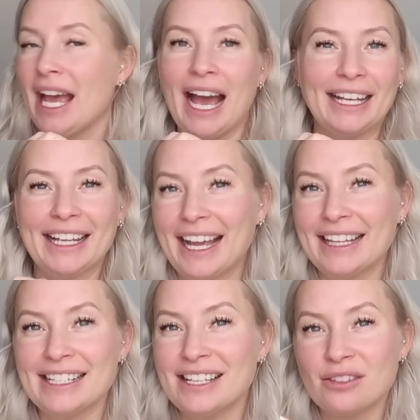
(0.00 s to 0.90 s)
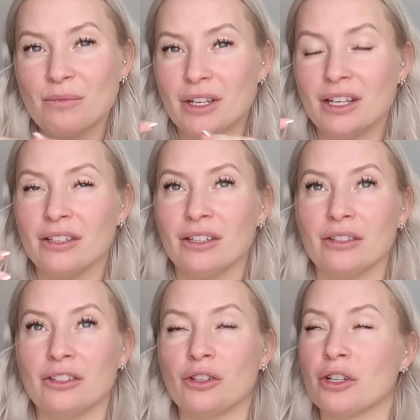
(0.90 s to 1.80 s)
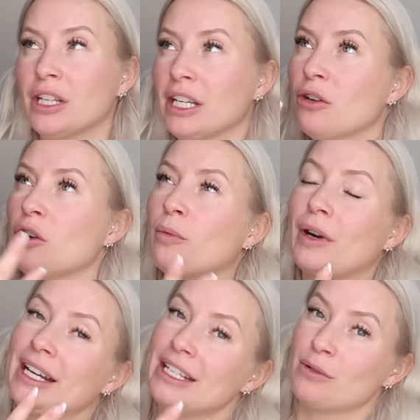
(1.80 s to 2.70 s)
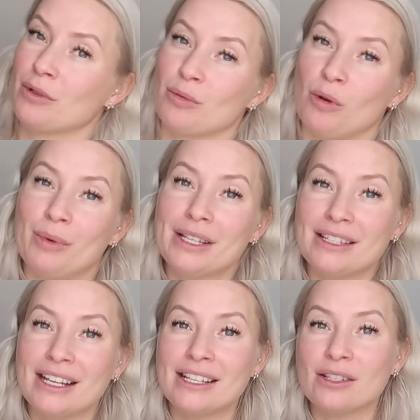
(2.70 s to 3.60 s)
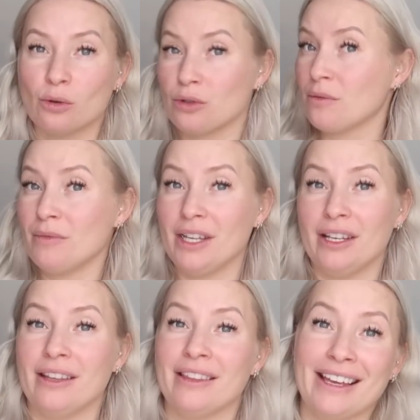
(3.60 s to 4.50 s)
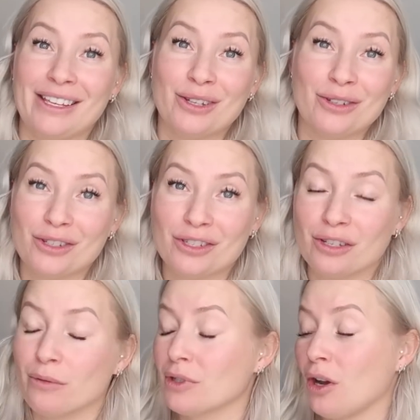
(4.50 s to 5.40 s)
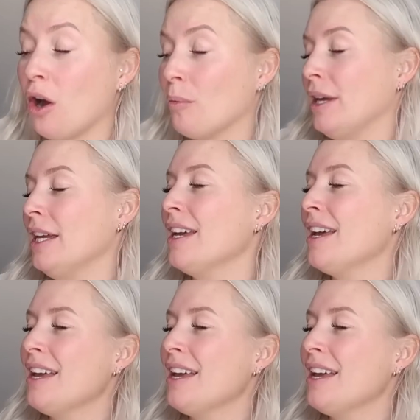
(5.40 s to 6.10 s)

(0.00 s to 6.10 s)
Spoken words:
And again, this is something you can incorporate into a small business or something that you could just do as a hobby.